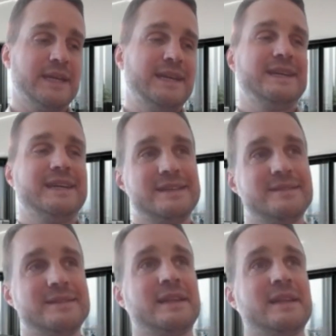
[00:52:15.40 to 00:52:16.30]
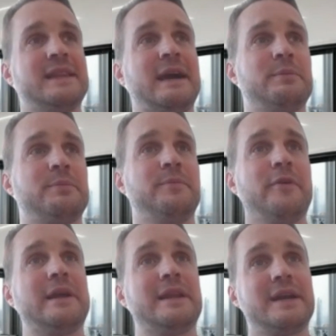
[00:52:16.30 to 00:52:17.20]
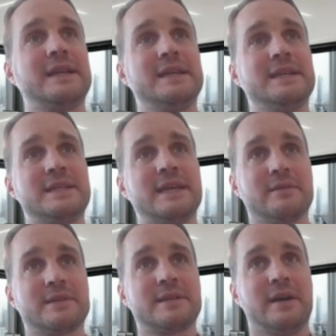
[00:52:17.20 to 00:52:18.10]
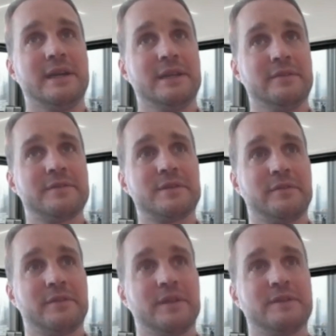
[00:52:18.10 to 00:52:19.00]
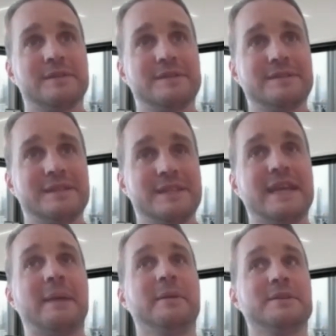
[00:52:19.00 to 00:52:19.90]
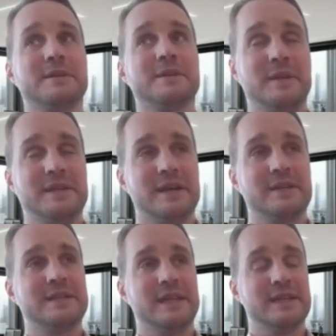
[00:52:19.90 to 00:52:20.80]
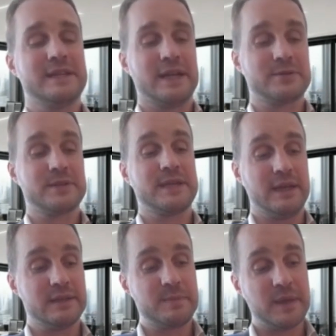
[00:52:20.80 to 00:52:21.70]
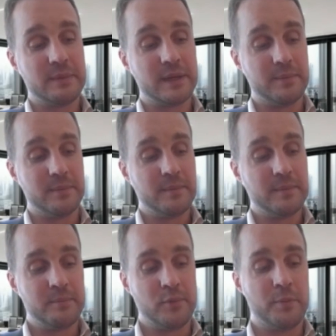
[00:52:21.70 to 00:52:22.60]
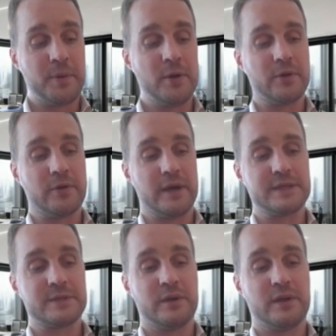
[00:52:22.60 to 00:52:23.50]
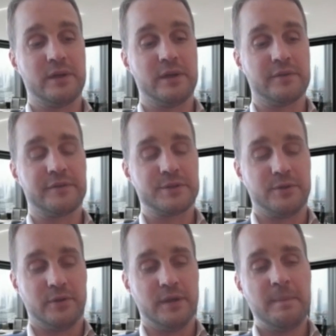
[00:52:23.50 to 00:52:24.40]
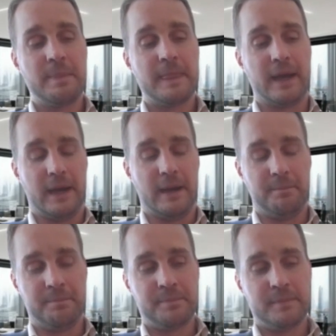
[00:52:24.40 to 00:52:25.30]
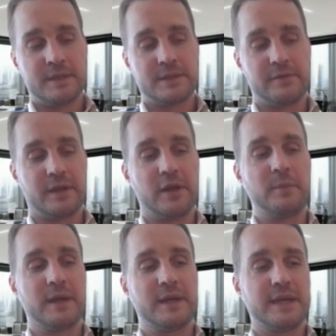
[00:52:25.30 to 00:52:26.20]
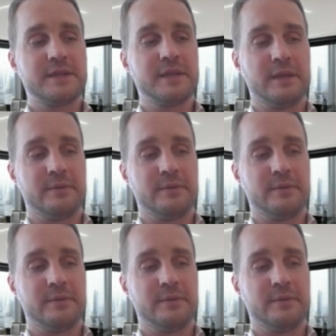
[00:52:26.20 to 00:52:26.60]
that would very likely sit outside of sort of the damage that's been done to the international scene. And it's becoming a more polarized world for sure. Sort of the globalization that